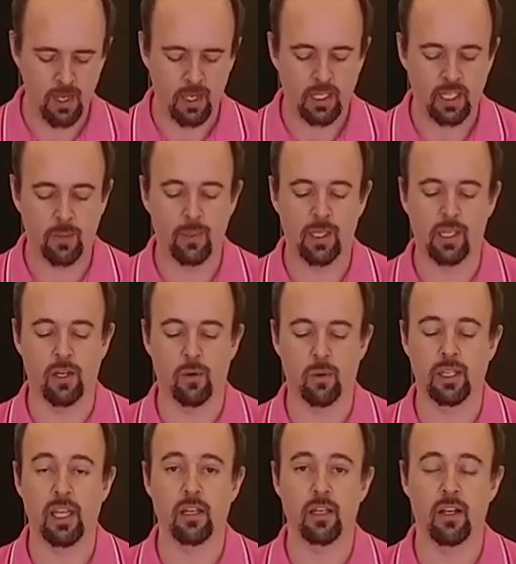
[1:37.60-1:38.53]
There we go. You
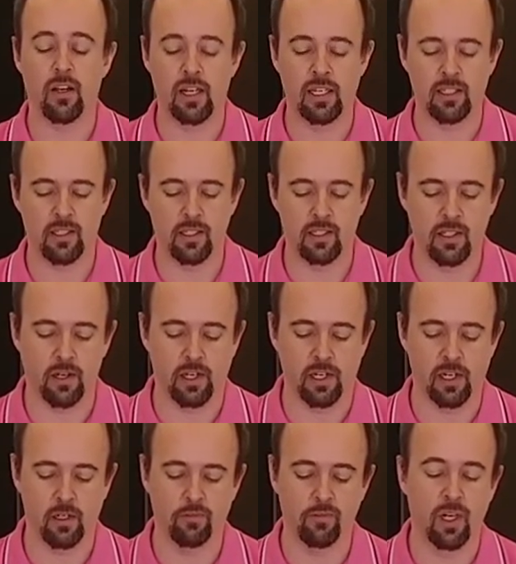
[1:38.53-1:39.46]
want that nice and tight.
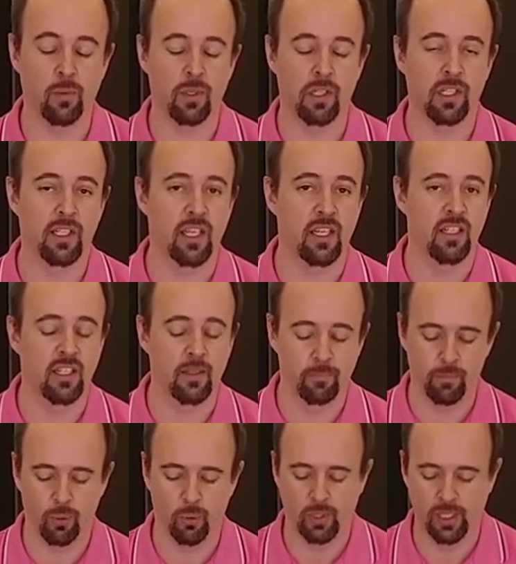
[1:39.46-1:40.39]
You don't really want to see a dimple